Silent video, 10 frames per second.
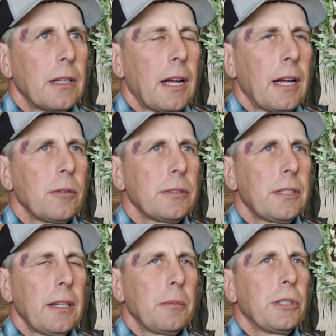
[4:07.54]
I would
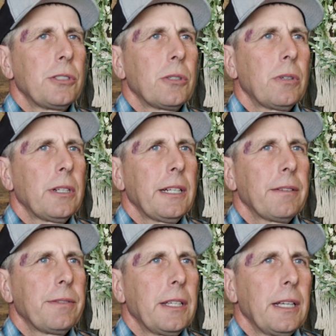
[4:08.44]
say a majority
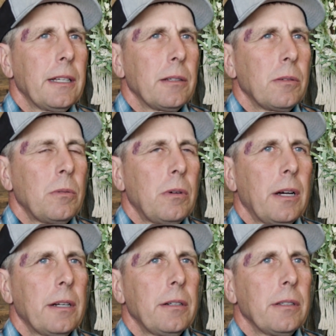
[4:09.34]
of the
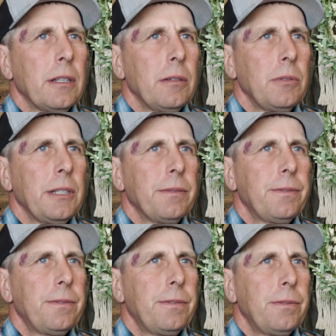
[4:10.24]
water
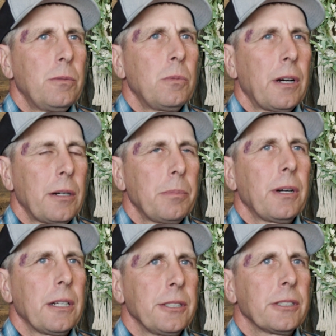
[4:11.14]

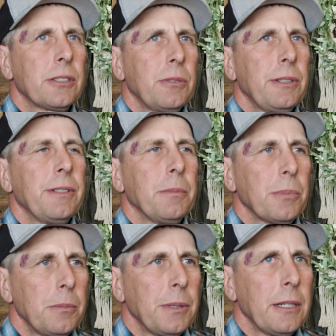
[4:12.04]
projects that we've
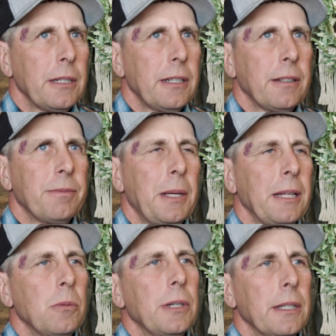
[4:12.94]
implemented have
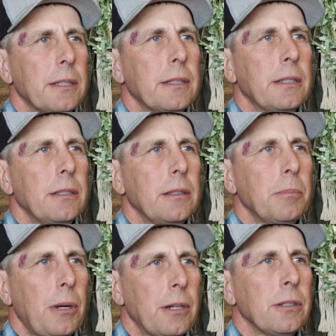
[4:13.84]
been with
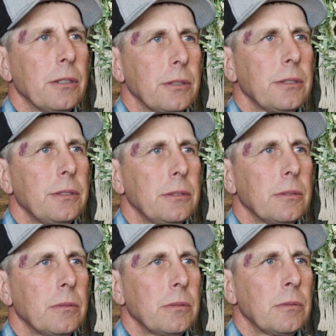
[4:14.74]
partners,
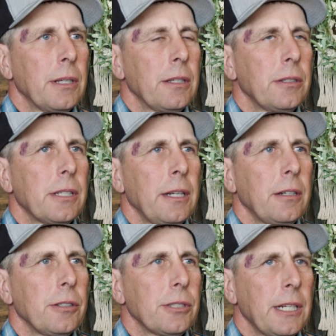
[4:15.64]
whether it's
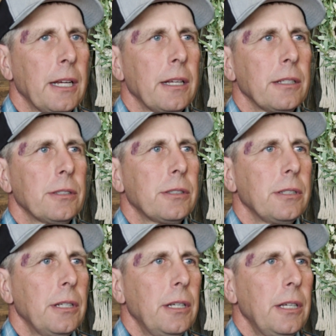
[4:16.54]
NRCS,
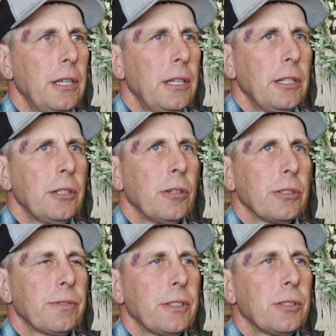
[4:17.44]

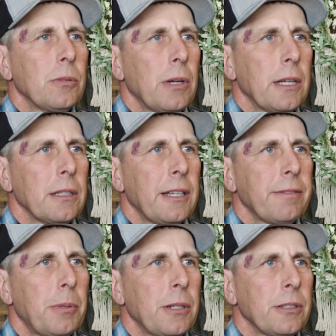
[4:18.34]
U.S. Fish and
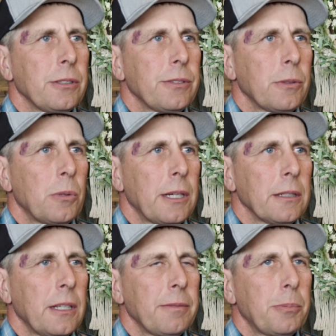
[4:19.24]
Wildlife Partners for
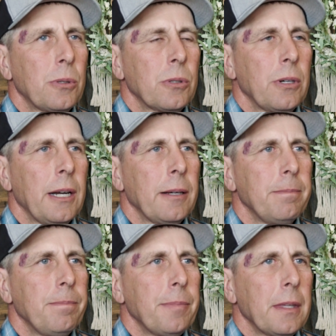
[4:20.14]
Wildlife Program,